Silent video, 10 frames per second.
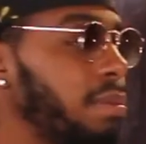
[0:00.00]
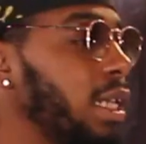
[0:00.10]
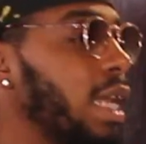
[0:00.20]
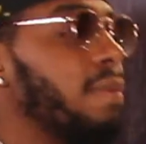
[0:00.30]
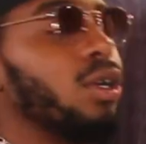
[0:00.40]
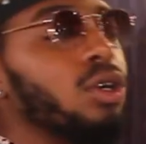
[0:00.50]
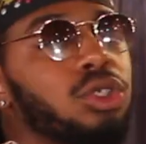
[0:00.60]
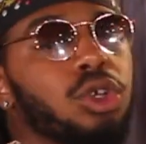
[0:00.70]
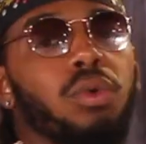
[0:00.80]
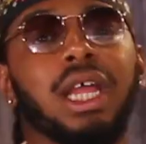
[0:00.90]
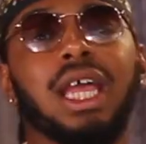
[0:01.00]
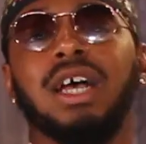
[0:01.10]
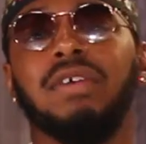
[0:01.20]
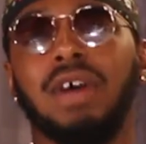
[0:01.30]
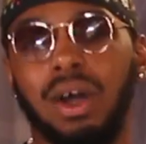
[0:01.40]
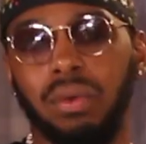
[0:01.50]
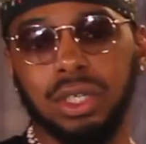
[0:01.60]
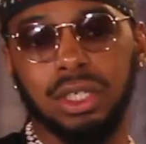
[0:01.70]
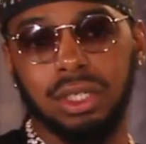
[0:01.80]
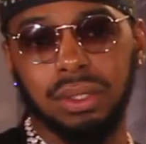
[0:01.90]
being able to go do whatever I
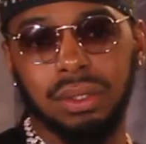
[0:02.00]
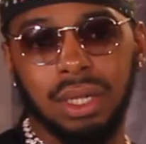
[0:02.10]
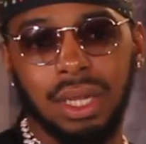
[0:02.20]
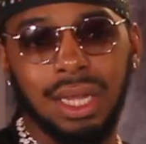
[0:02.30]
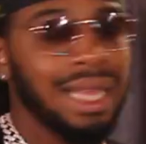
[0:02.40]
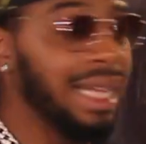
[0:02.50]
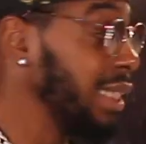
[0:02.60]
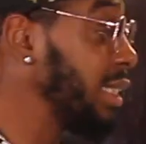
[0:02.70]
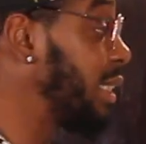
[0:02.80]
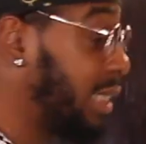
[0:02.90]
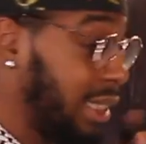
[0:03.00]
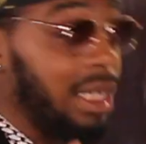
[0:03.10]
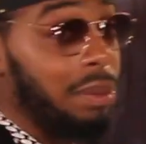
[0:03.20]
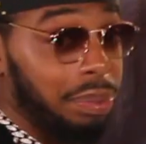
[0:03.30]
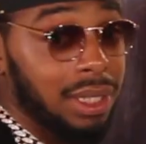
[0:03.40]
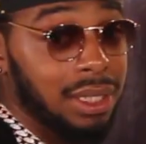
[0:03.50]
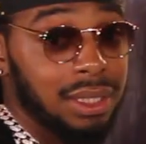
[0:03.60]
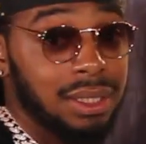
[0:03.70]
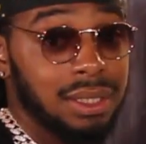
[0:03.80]
want to do. Simply